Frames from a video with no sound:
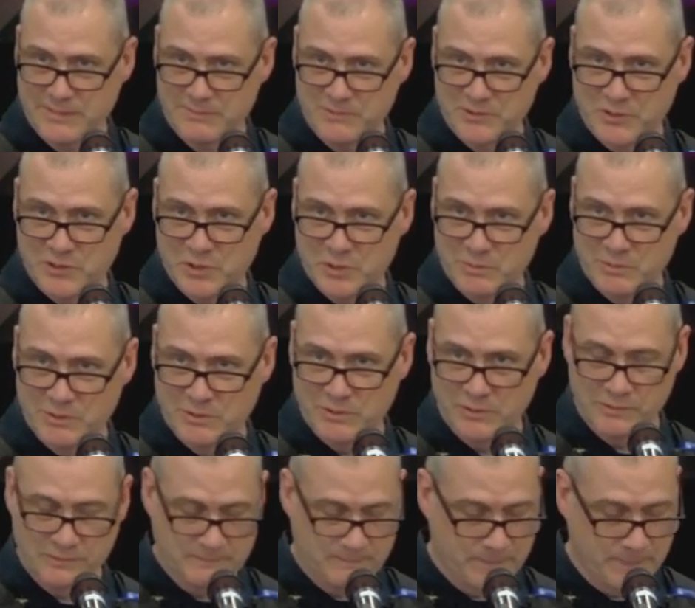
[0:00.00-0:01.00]
grabbed a
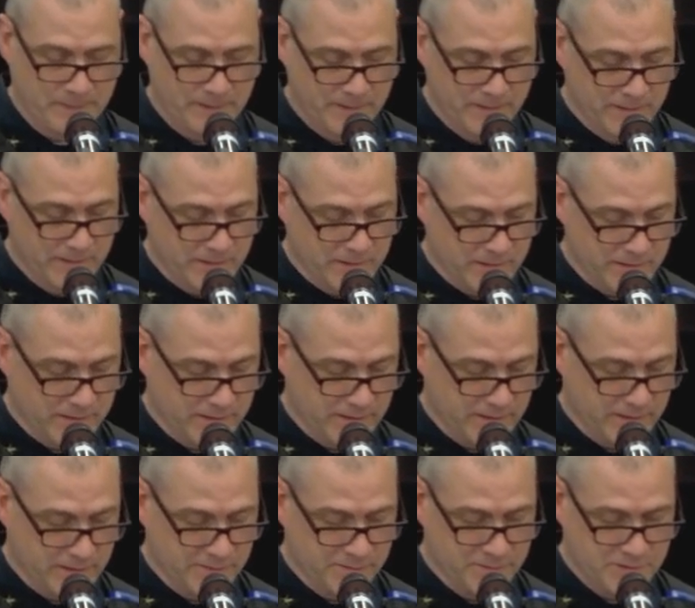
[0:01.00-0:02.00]
cubicle
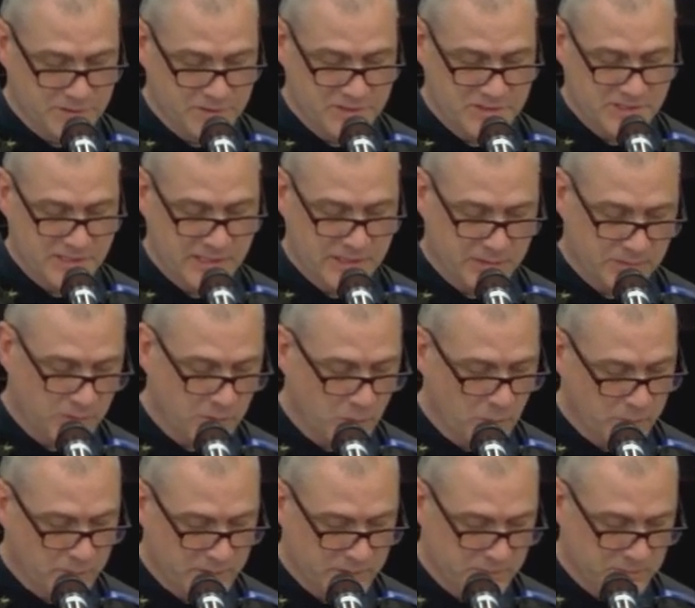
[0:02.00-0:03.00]
in the Vision Center,
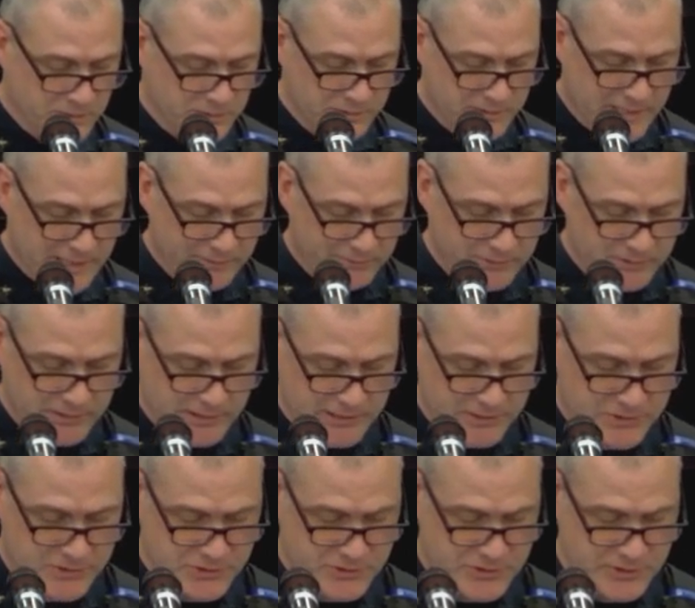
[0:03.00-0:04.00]
hoping to build that
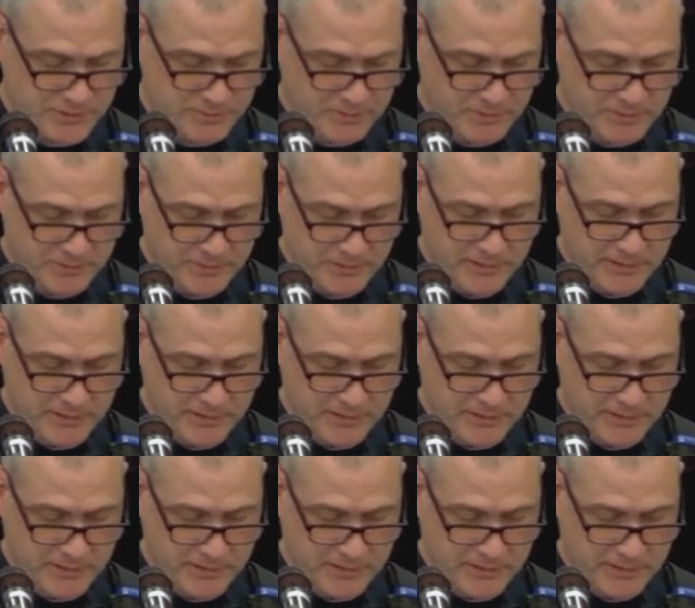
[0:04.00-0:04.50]
relationship.